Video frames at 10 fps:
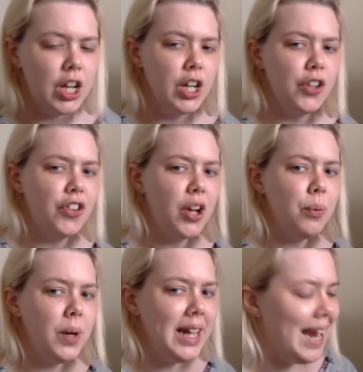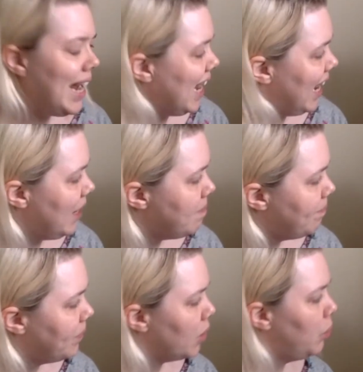So here
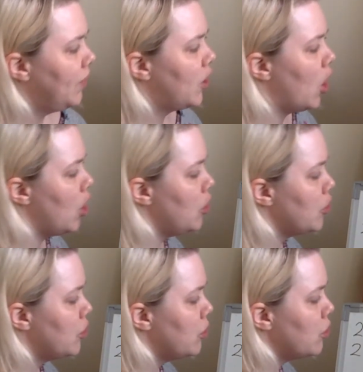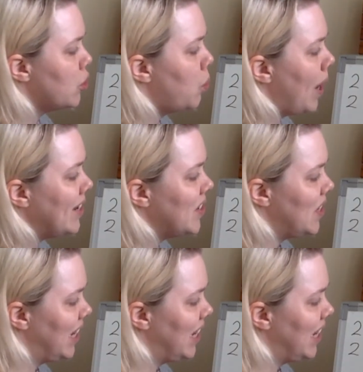we've got 20.